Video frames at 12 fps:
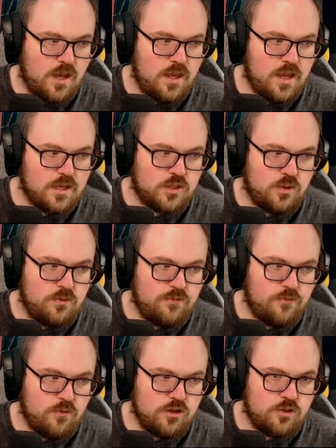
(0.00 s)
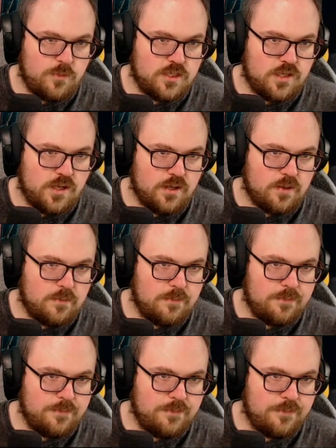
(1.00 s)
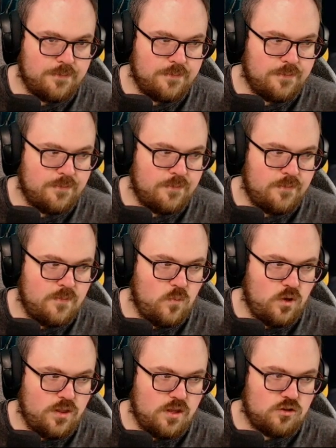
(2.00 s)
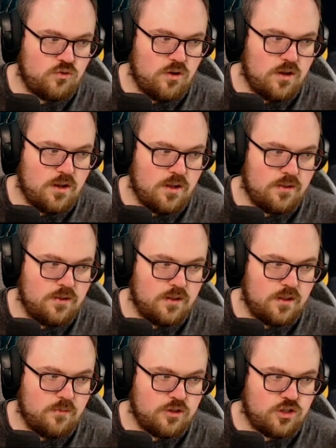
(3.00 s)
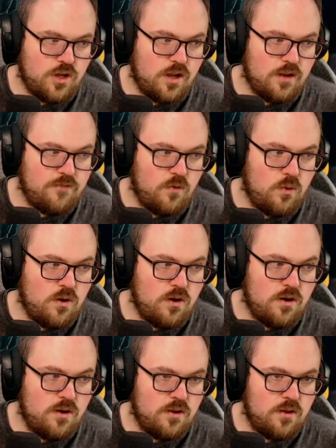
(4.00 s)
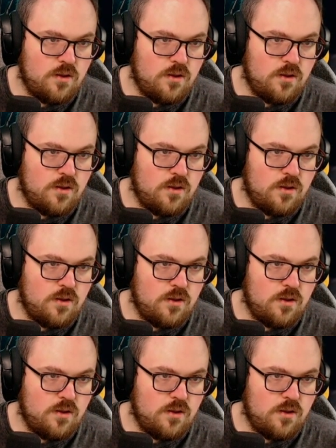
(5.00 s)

I cast Forge Mystic. What did they draw that they would shock for?